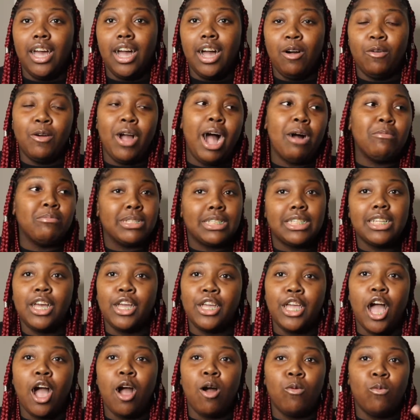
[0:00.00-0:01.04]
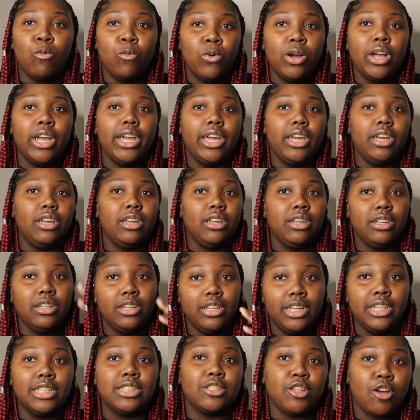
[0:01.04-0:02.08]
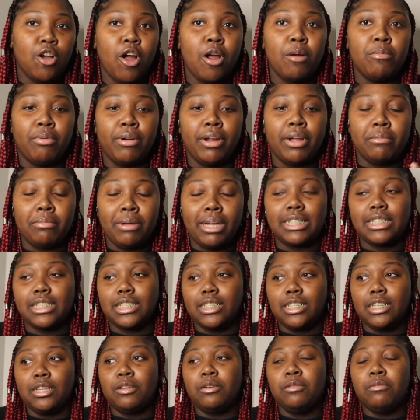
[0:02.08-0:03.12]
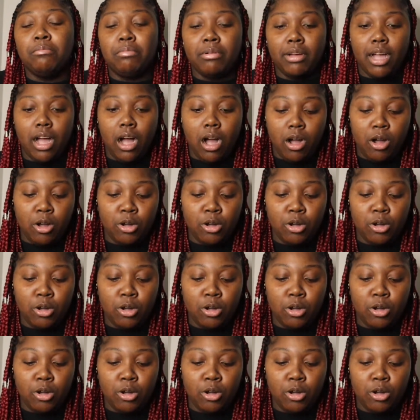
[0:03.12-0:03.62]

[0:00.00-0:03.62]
well, I'm going to tell y'all what is the heartbreak, basically. But,